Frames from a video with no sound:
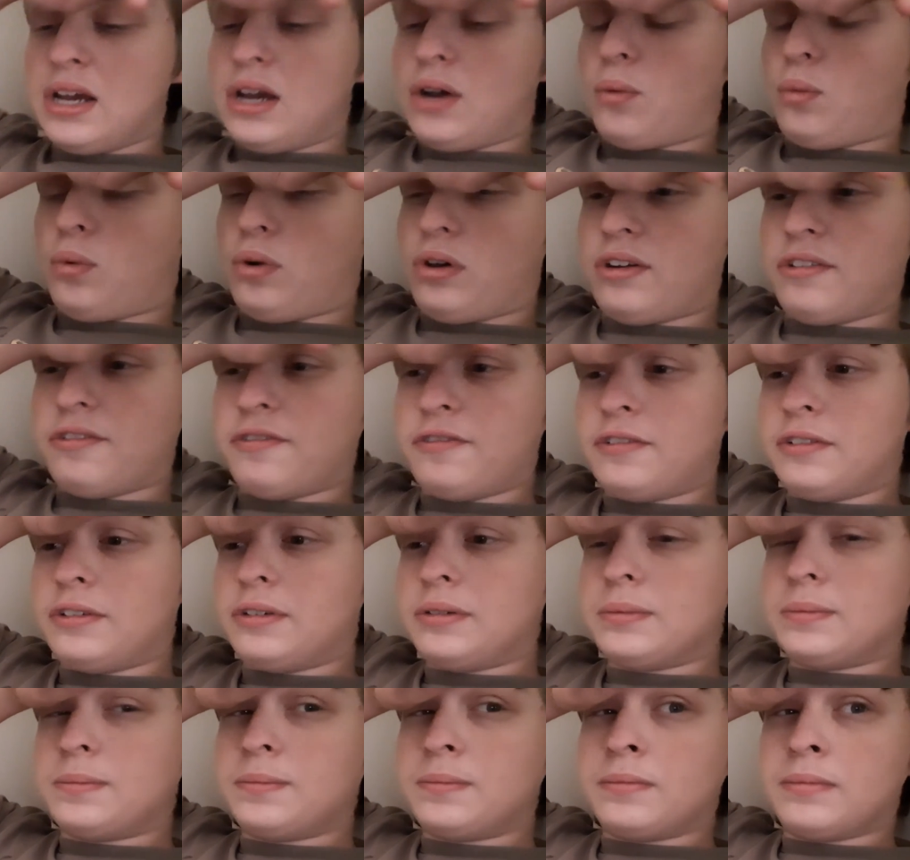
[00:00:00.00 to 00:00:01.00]
One of
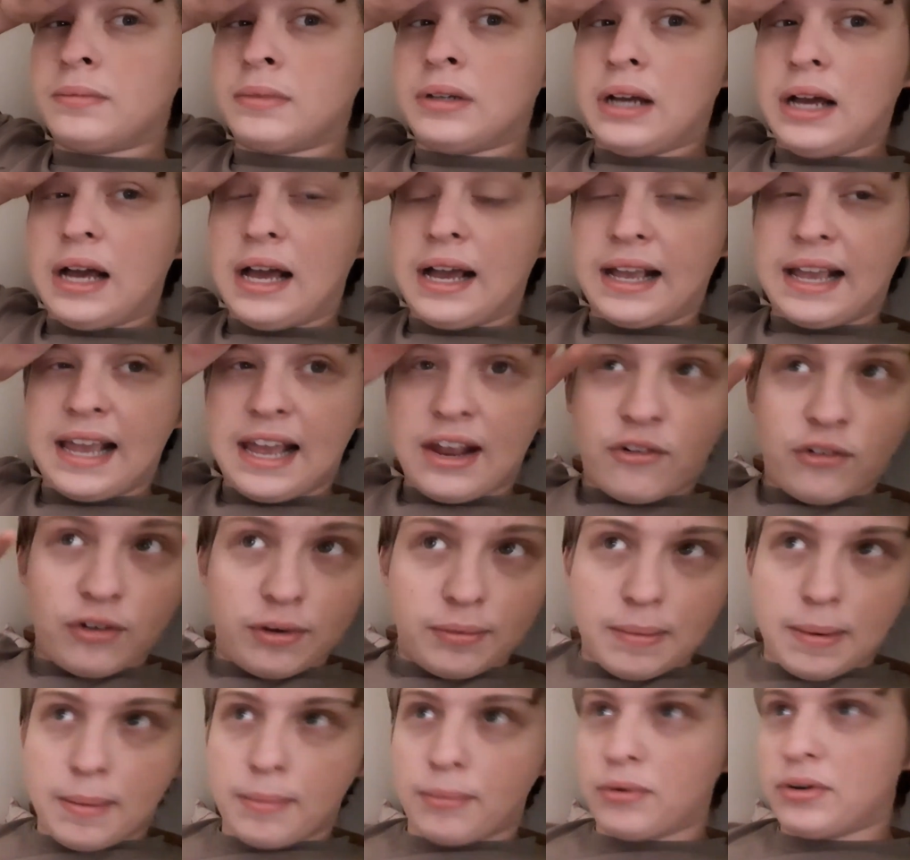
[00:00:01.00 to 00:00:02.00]
them, I can't
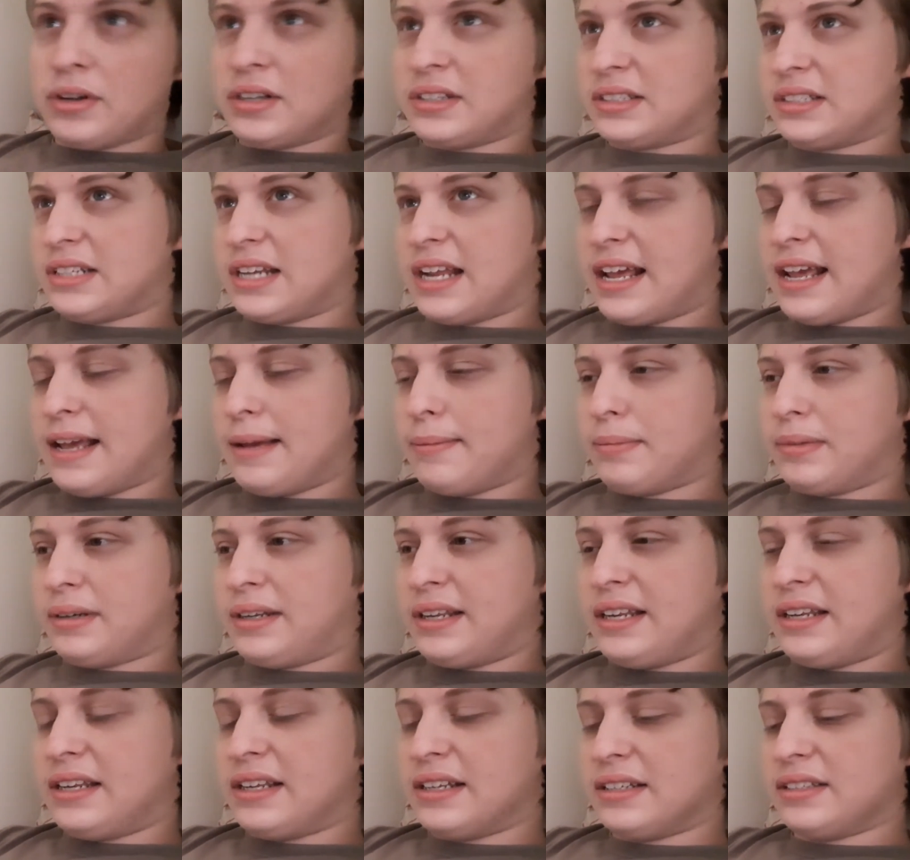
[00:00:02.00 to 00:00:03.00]
remember his name, but
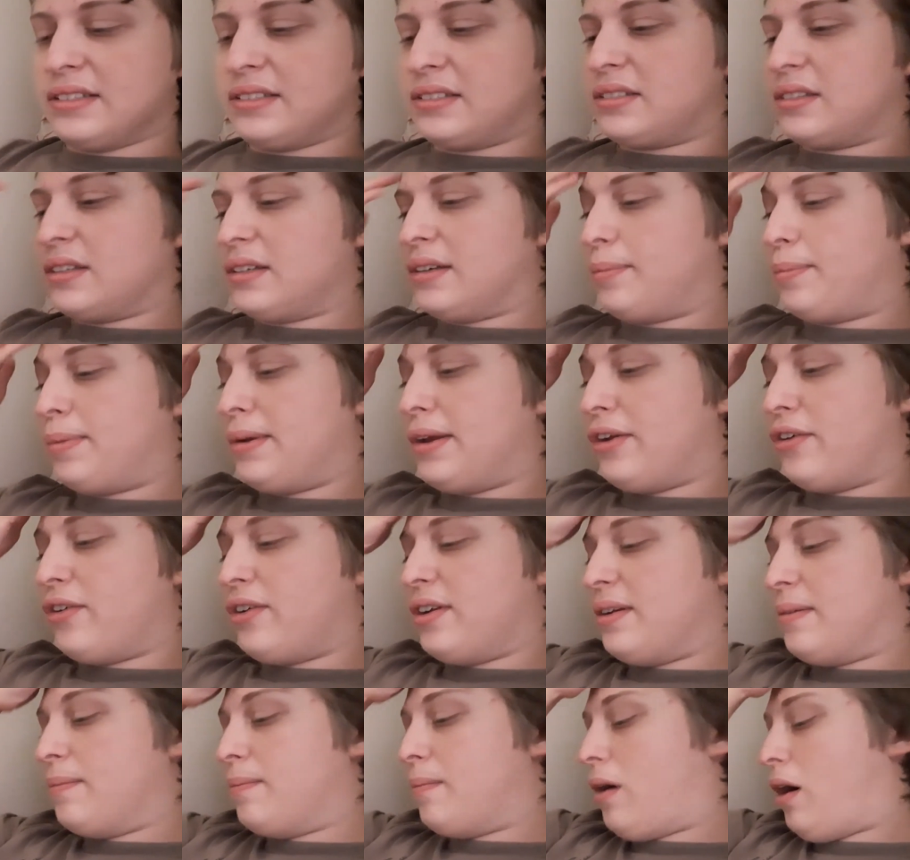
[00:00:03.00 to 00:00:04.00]
he does appear
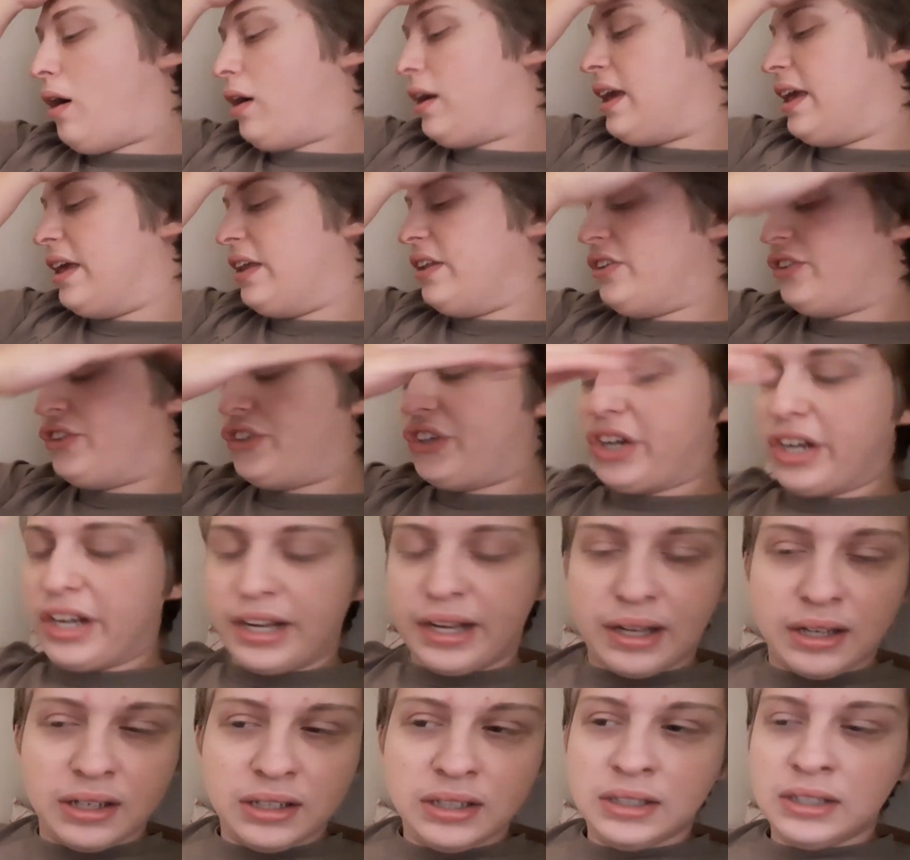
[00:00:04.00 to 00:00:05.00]
in
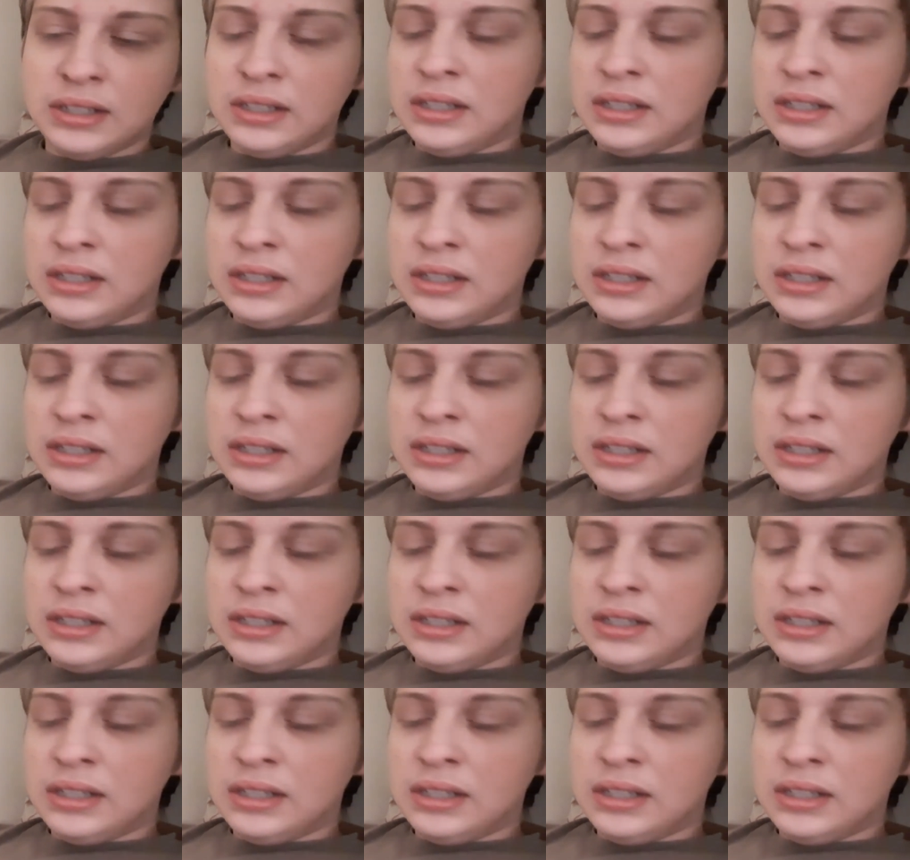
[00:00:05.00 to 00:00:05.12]
Mockingjay.